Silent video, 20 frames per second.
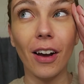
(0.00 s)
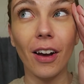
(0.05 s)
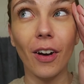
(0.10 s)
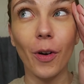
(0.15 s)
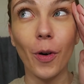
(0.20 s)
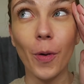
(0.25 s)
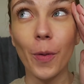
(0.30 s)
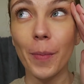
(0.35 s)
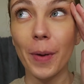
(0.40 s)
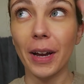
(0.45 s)

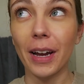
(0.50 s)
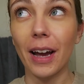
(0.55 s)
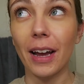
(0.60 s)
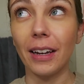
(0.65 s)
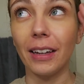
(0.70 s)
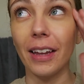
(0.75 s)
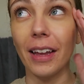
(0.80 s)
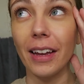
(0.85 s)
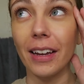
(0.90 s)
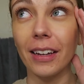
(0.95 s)
oh my
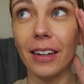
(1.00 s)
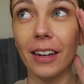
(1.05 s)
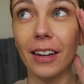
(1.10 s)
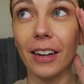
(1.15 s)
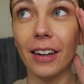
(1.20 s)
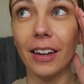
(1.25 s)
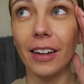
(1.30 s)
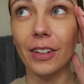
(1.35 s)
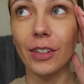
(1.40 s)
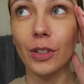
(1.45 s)
god, like
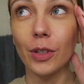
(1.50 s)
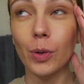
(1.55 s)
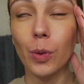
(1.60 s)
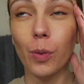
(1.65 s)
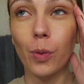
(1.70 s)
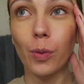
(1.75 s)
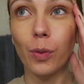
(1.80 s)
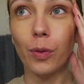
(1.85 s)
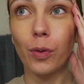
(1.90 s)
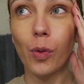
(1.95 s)

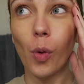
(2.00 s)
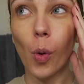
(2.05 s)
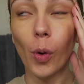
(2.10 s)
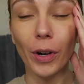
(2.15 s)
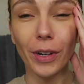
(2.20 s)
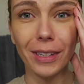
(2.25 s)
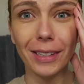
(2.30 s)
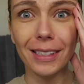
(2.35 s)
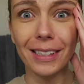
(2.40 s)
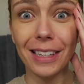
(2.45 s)

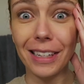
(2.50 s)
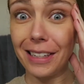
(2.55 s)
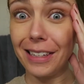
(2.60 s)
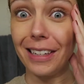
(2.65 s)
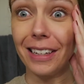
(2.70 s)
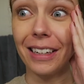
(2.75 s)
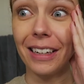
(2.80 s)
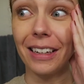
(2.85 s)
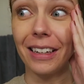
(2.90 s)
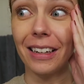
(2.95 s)

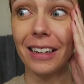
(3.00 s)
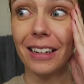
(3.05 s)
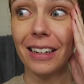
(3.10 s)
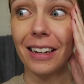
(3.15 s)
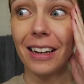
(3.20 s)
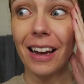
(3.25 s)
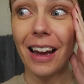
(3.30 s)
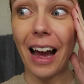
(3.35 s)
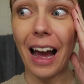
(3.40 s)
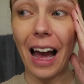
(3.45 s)
14
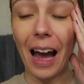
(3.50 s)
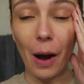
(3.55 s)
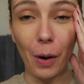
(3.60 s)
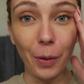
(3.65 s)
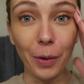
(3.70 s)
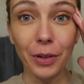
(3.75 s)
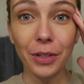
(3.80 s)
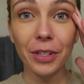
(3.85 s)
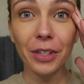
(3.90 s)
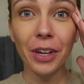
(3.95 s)

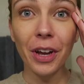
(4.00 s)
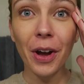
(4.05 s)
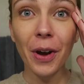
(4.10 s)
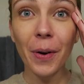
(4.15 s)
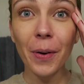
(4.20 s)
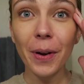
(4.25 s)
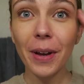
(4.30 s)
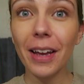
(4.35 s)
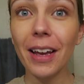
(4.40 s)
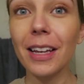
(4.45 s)
hours
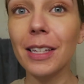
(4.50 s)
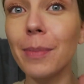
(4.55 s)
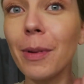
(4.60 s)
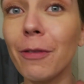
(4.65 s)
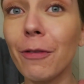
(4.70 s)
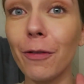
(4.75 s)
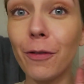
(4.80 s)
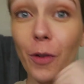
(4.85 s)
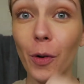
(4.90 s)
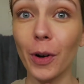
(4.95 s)
ago. It has
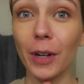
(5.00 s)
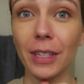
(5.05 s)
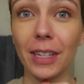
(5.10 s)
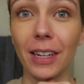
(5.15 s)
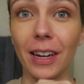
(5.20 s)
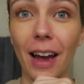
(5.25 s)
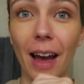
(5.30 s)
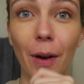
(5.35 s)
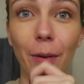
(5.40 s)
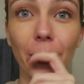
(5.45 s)
been
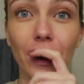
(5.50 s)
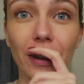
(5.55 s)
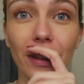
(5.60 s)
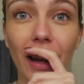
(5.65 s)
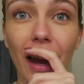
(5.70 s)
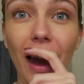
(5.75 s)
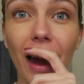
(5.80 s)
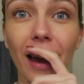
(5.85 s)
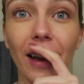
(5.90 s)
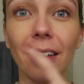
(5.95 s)
14 hours
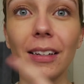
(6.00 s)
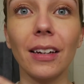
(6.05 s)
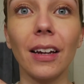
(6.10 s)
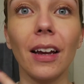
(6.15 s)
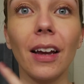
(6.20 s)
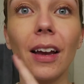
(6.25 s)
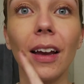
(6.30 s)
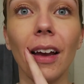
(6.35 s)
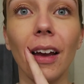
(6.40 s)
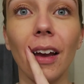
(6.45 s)

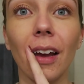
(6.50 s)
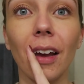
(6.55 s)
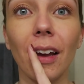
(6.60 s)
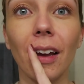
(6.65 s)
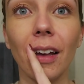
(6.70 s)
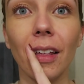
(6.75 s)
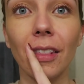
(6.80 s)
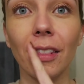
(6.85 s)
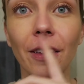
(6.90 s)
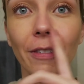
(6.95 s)
and
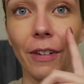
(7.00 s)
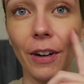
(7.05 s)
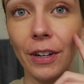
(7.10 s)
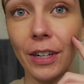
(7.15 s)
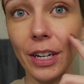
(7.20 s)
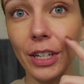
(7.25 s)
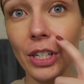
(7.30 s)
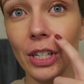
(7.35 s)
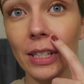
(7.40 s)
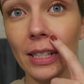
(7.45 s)
the
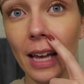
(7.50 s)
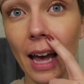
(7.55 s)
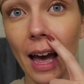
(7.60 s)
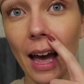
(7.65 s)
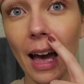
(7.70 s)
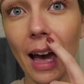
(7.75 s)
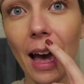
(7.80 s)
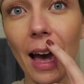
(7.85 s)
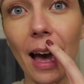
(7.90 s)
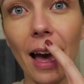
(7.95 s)
foundations
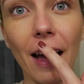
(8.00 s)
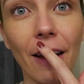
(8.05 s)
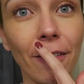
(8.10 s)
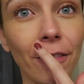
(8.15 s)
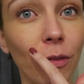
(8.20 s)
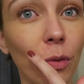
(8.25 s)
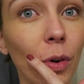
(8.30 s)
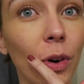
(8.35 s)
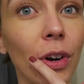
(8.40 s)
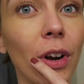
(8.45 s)

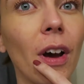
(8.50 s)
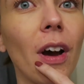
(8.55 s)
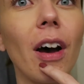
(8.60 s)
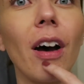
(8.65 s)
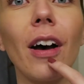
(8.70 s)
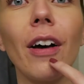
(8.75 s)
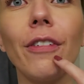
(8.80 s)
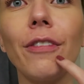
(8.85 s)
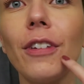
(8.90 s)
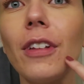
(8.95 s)
have worn
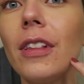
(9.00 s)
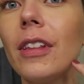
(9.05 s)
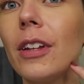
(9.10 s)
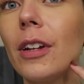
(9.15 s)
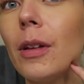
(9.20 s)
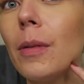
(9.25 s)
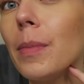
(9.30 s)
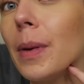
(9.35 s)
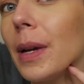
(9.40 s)
off a little